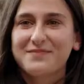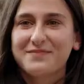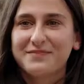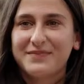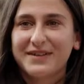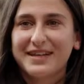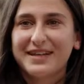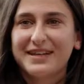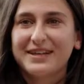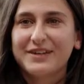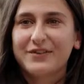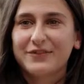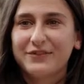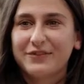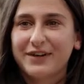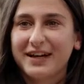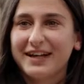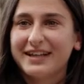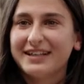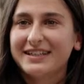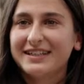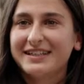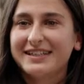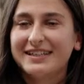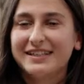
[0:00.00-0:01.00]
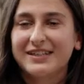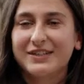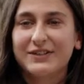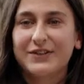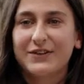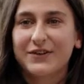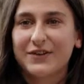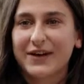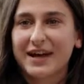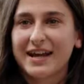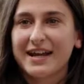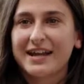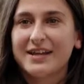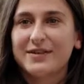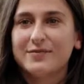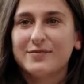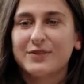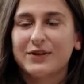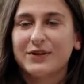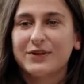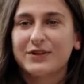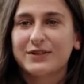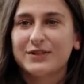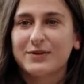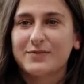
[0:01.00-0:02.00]
Being a finalist is great
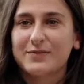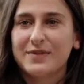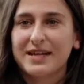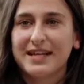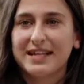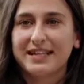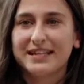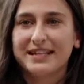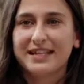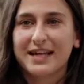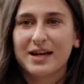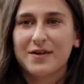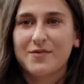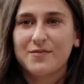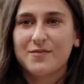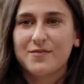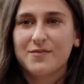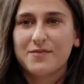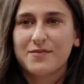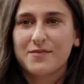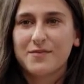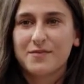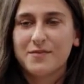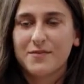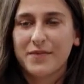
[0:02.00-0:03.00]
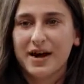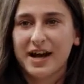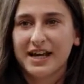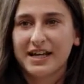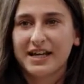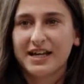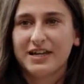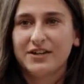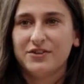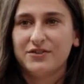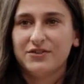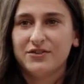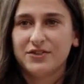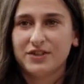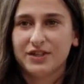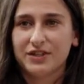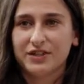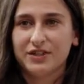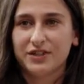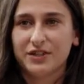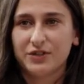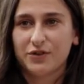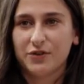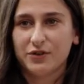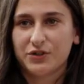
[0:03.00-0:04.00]
because it means that my
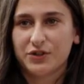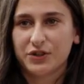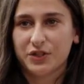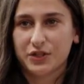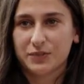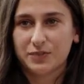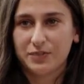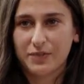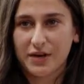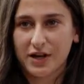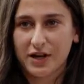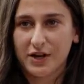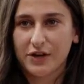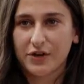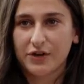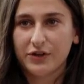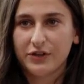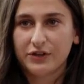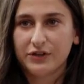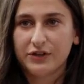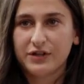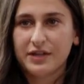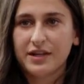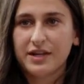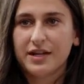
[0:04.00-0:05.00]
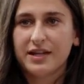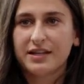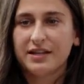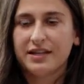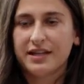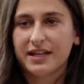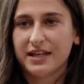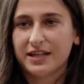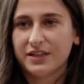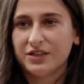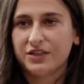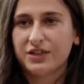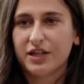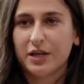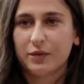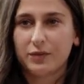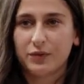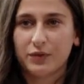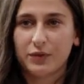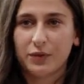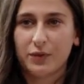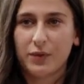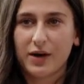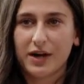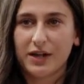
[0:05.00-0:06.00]
interests are not just my own, they're shared
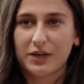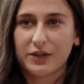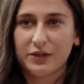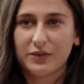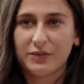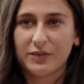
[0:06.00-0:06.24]
with the wider